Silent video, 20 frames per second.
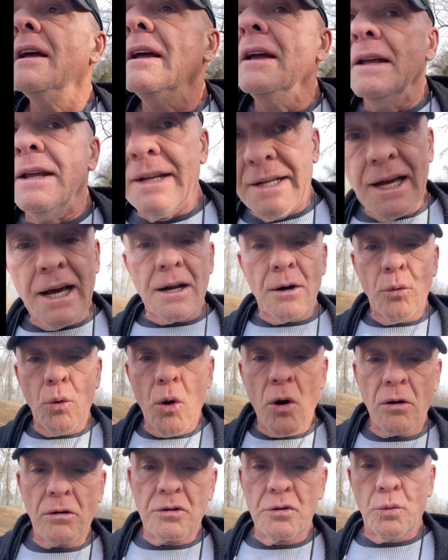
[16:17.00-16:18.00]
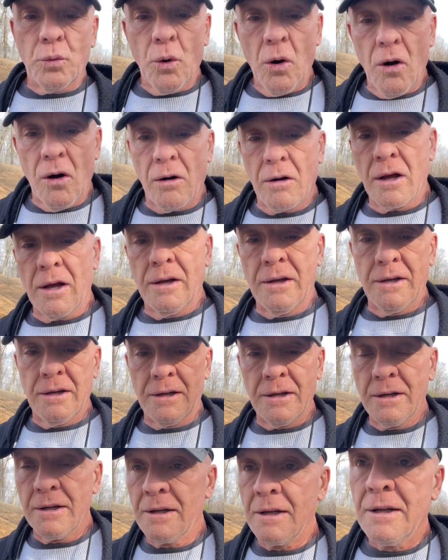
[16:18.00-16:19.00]
you got to walk the walk.
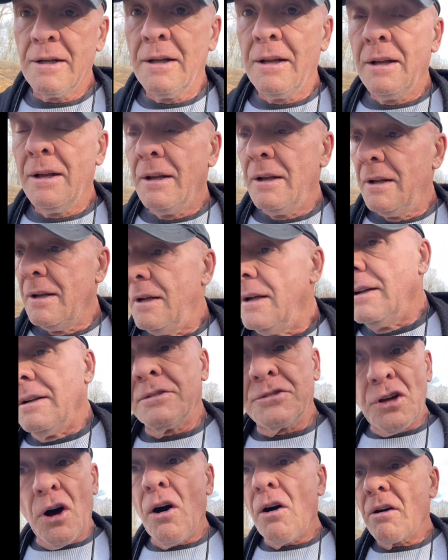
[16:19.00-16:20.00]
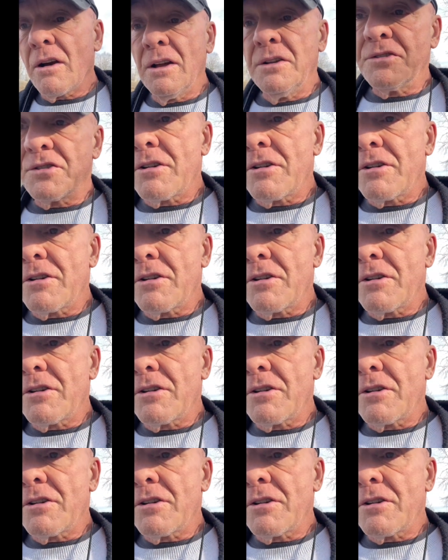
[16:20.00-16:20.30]
Talking's